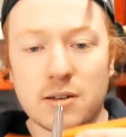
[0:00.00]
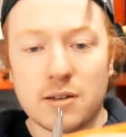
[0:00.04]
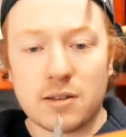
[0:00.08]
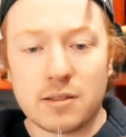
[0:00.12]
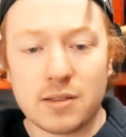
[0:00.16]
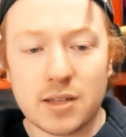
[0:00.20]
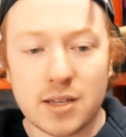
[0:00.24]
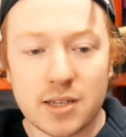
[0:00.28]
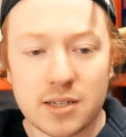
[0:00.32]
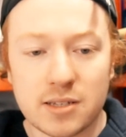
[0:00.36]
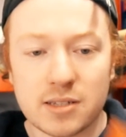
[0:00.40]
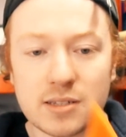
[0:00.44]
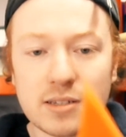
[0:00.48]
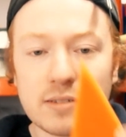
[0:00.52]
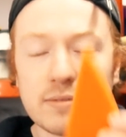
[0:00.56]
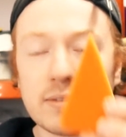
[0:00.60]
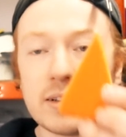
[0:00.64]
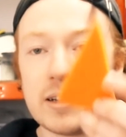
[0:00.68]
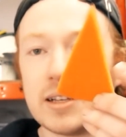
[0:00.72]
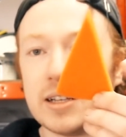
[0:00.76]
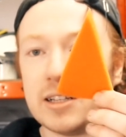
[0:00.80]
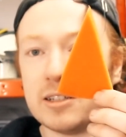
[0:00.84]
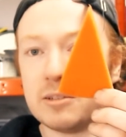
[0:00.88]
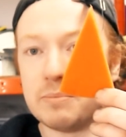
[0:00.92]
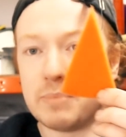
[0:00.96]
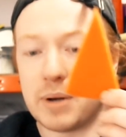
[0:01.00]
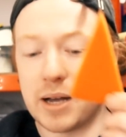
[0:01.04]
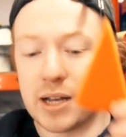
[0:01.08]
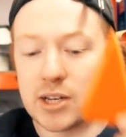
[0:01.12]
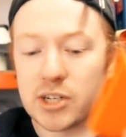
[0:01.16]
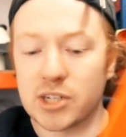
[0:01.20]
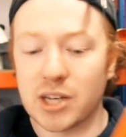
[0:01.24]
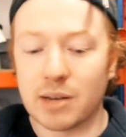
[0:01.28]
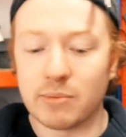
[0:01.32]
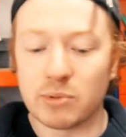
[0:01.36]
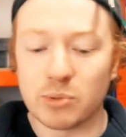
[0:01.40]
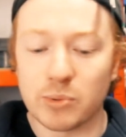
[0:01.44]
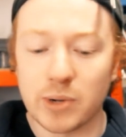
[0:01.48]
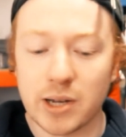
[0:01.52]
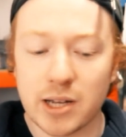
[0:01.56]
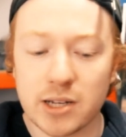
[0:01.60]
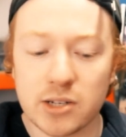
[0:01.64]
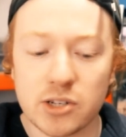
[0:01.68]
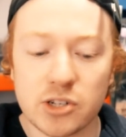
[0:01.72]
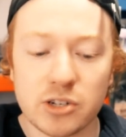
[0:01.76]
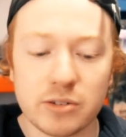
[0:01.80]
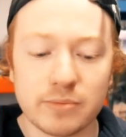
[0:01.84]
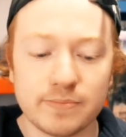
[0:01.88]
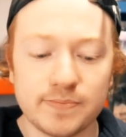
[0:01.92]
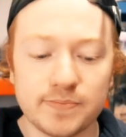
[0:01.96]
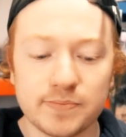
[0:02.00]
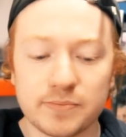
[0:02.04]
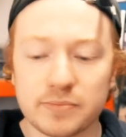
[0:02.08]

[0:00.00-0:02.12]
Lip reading: this, a little pie-shaped wedge,